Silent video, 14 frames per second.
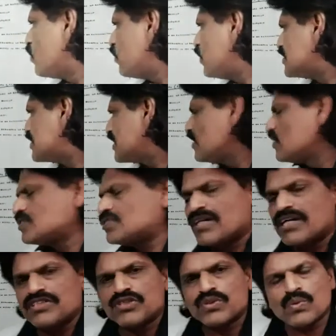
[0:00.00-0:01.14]
which gives
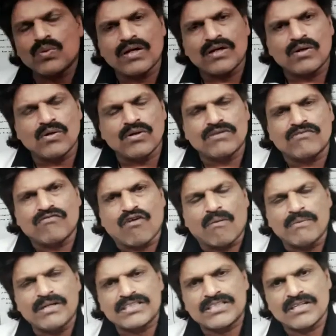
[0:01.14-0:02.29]
rise to a good
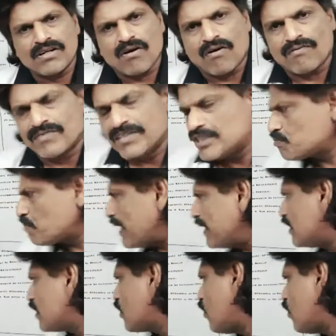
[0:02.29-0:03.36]
formation of the spinal